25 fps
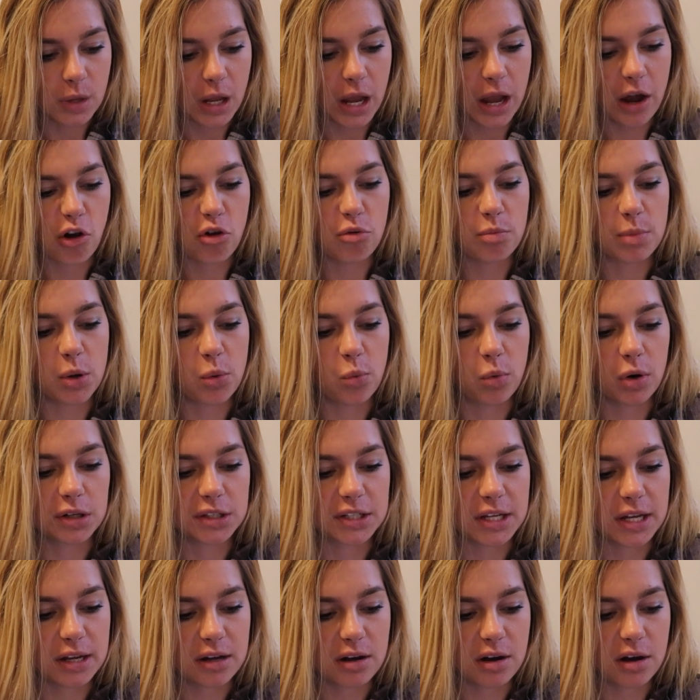I would be
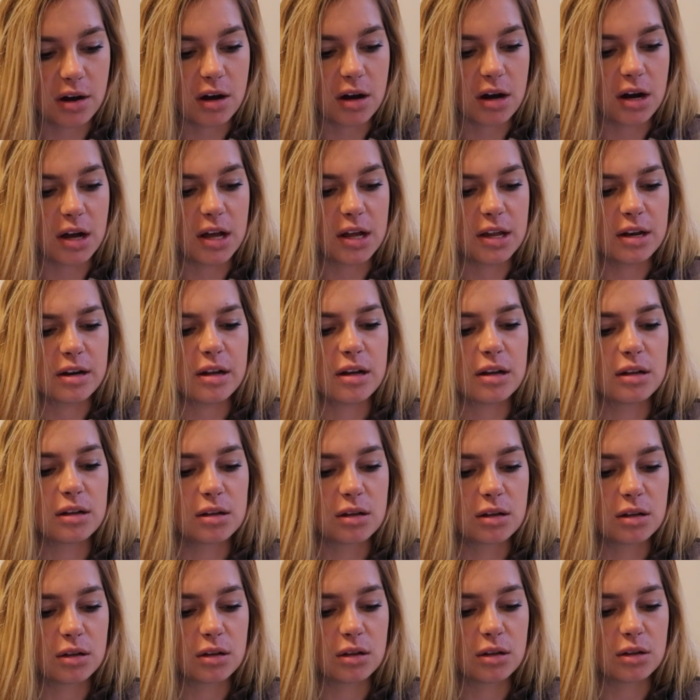working on,
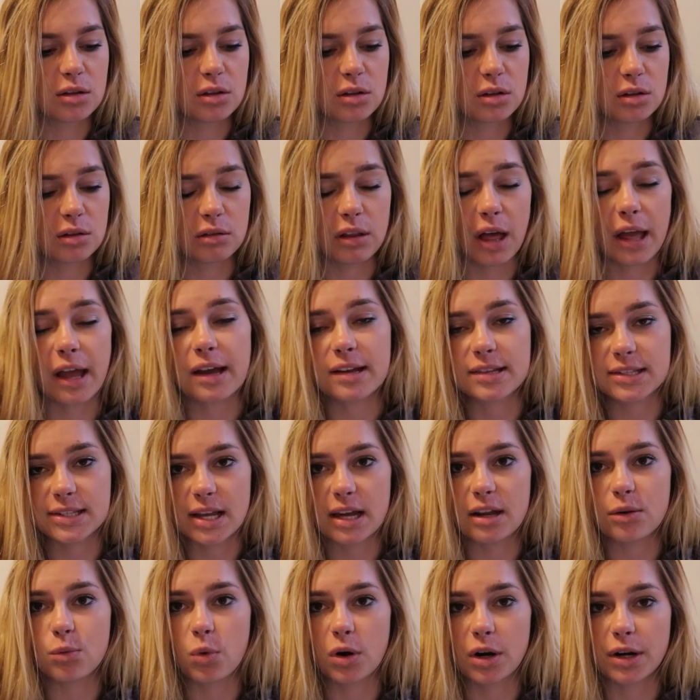like I
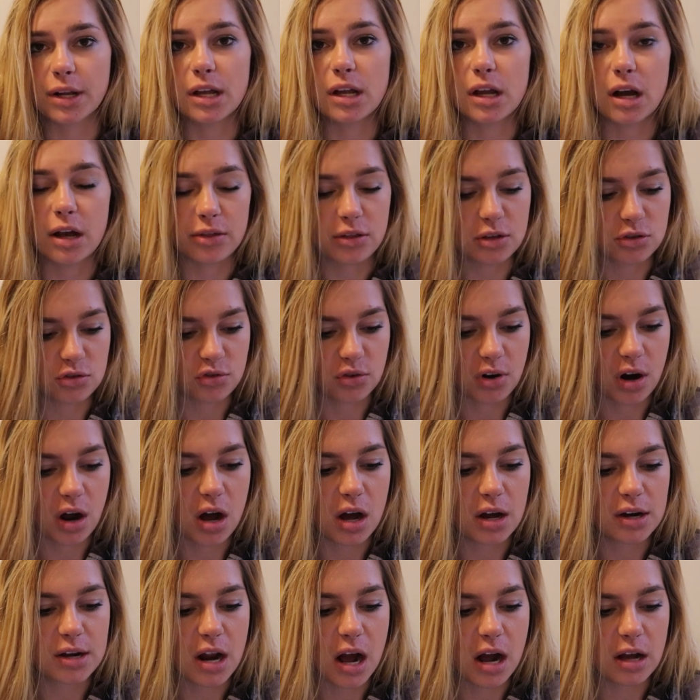said, working on the
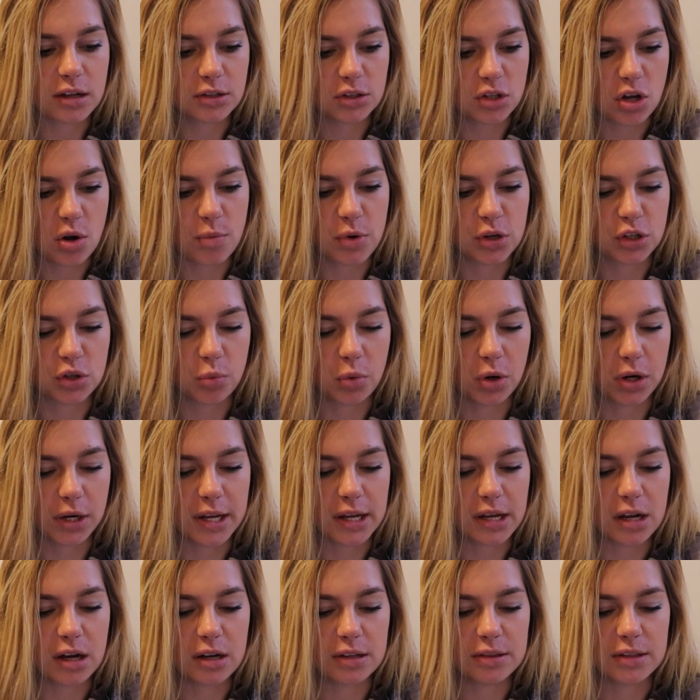draw, not so much
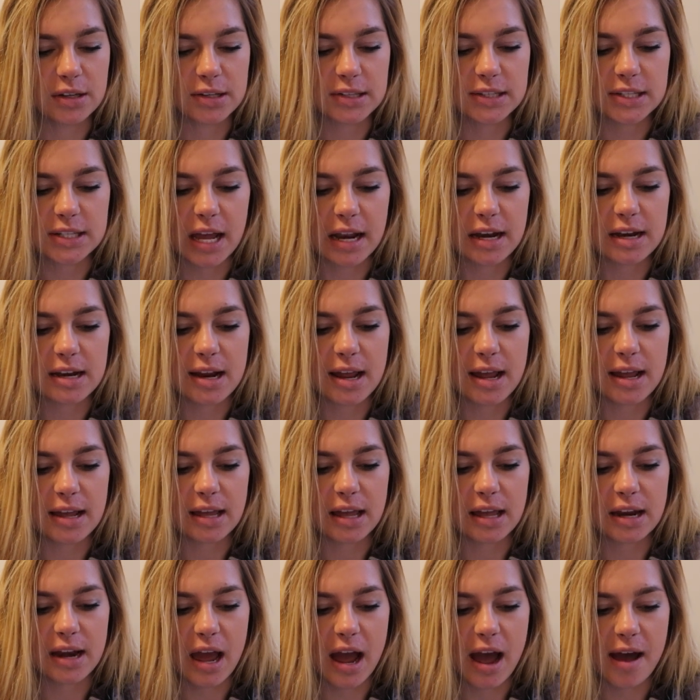working on the
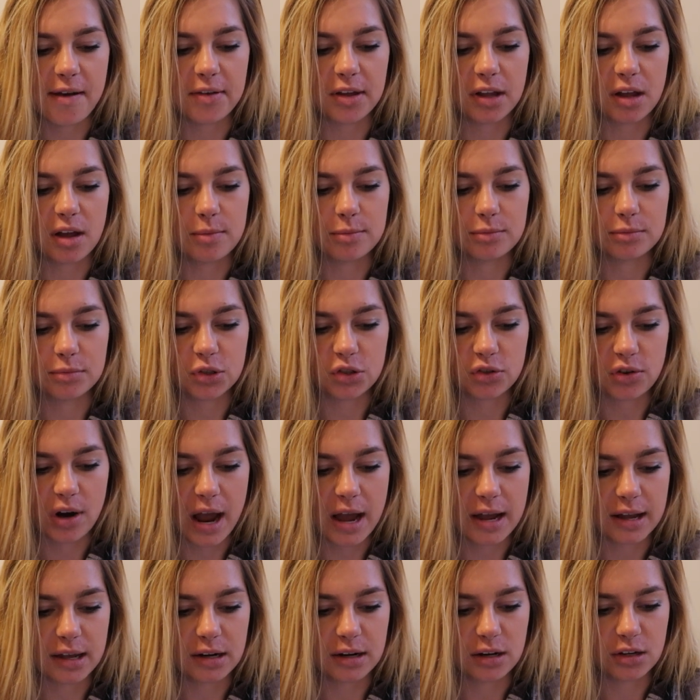sending and having them
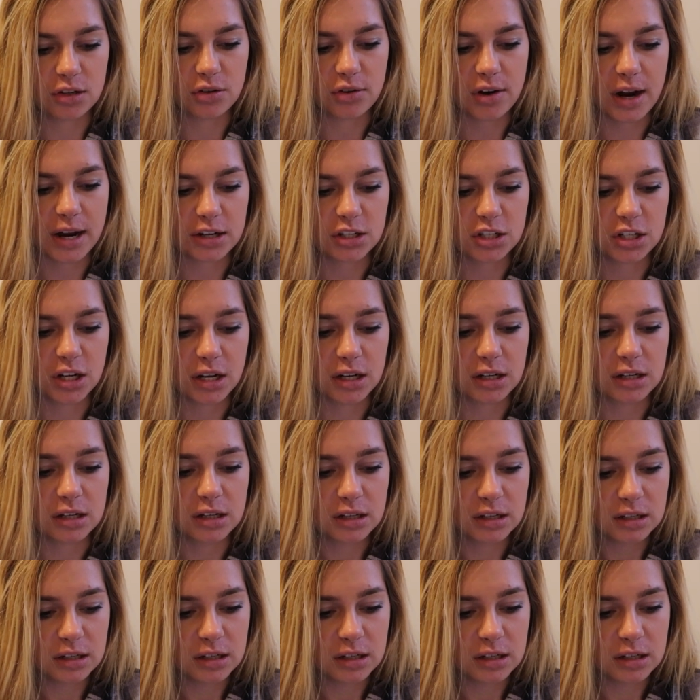track in a direction.